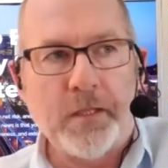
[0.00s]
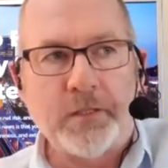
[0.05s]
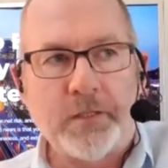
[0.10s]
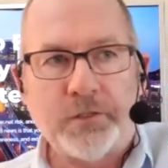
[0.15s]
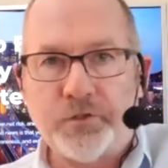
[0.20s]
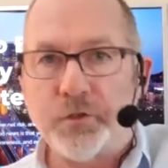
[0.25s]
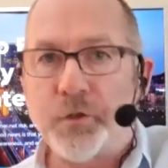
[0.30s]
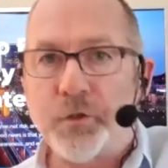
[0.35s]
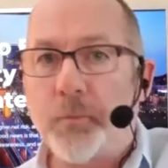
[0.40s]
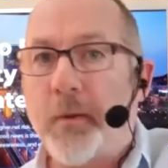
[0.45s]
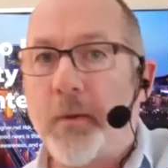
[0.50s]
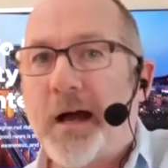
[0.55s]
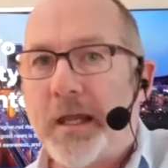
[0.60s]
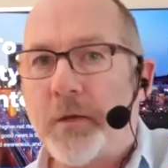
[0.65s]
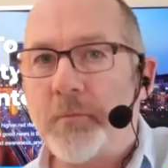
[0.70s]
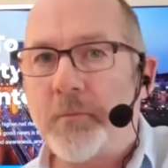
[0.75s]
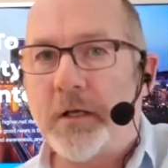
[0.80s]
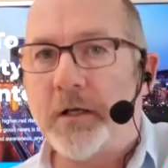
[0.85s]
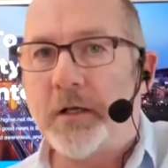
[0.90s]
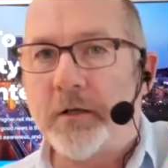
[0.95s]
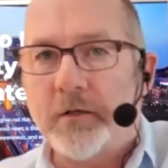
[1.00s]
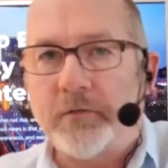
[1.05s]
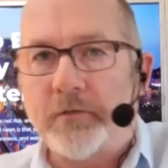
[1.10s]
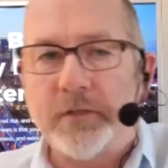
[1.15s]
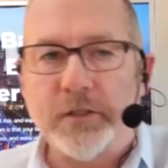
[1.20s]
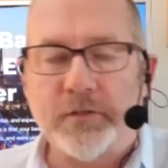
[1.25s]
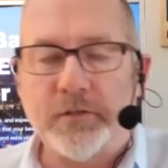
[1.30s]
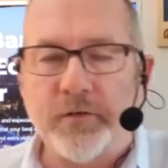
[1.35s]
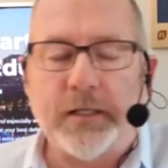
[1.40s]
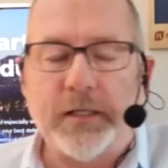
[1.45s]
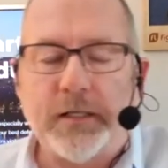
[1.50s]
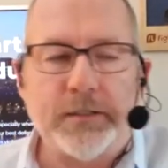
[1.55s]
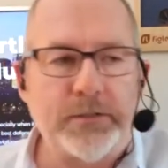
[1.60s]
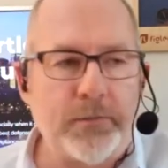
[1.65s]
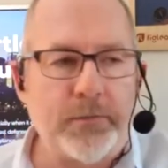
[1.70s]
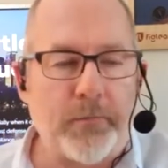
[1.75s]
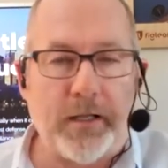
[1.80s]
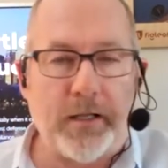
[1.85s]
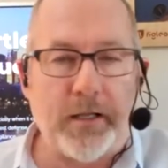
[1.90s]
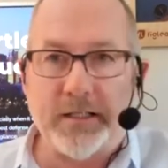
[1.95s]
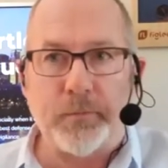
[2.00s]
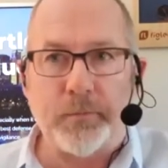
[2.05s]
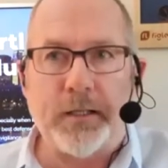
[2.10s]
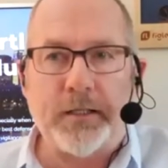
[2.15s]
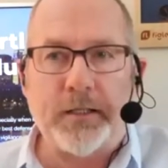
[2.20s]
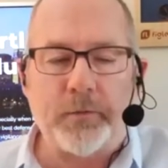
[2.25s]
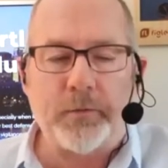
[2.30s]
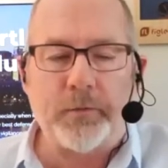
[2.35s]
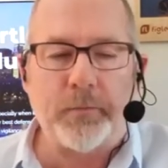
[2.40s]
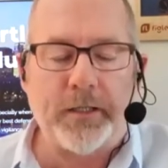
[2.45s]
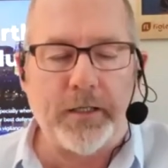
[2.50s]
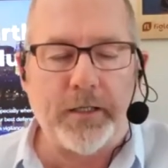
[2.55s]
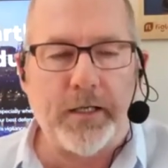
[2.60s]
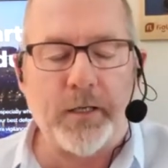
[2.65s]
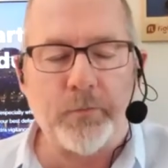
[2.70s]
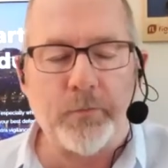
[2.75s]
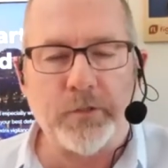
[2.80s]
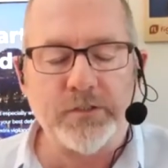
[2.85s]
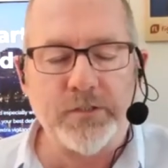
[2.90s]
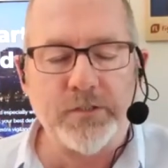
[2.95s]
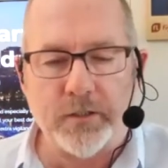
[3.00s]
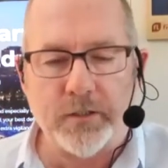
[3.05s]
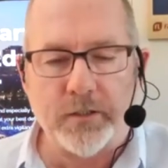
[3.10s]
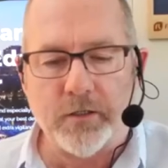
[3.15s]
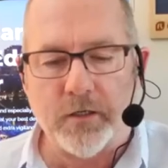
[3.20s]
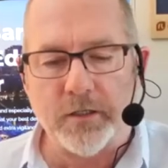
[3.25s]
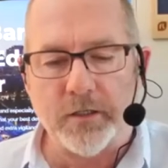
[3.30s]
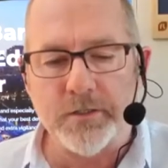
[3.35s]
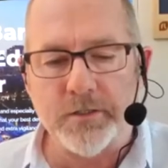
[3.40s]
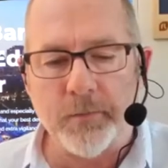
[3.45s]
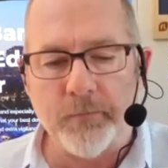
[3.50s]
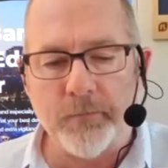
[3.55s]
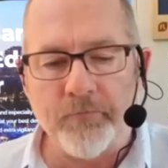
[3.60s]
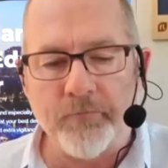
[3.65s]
So you buy a million of these files. I'll explain in a minute how much they cost.